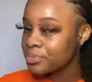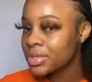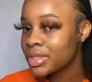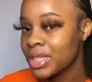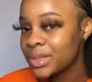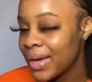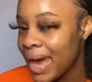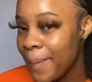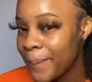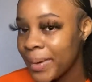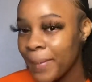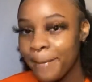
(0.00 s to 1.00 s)
That's what
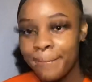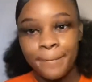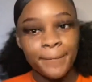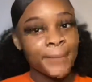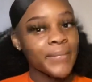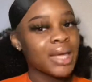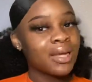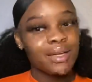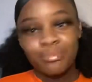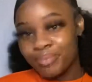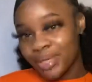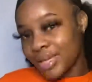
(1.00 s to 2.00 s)
happened.
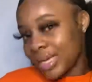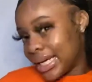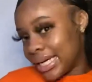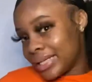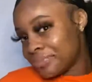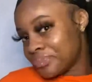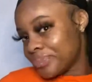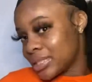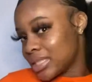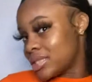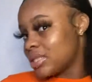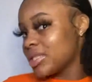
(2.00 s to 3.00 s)
But yeah,
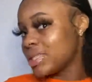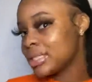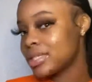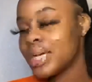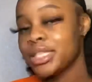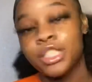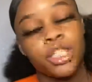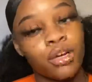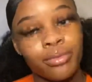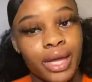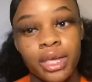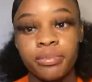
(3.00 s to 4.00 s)
still to this day, she don't
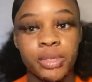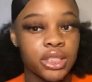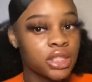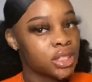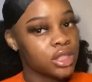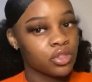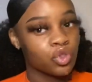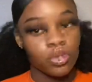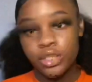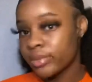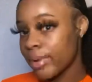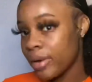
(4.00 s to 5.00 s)
like me. She still
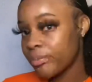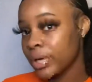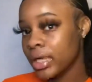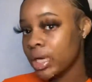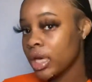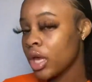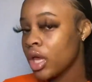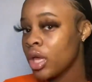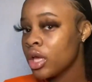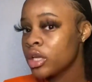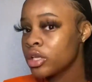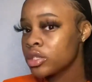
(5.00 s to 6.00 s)
talks about me.
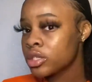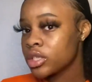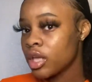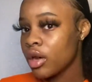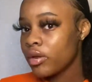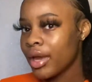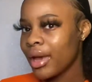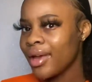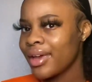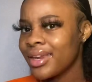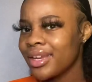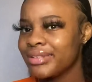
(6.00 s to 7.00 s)
So yeah,
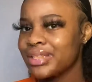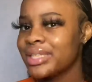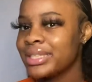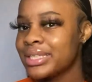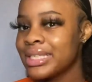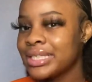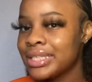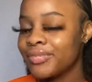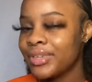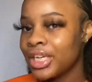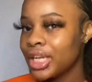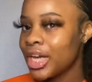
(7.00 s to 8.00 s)
and if she see this
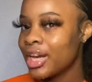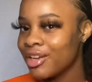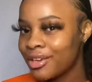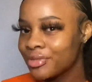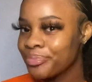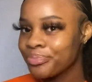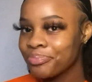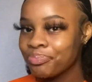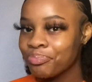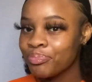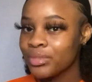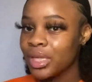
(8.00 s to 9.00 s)
video
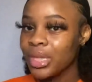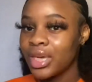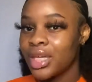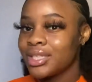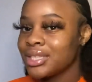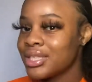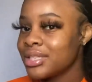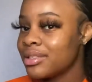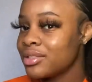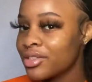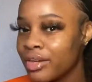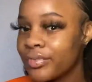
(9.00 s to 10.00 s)
and
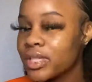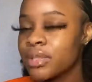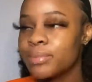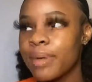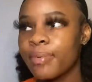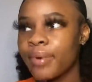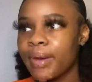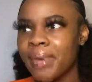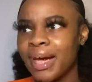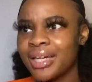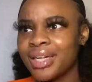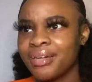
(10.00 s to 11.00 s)
she's gonna feel some type of way
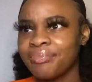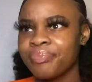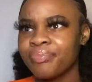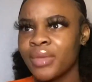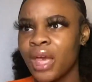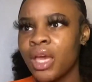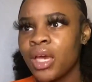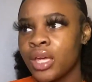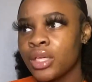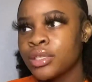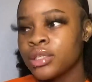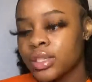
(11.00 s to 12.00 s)
about it,
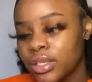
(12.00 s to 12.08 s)
she's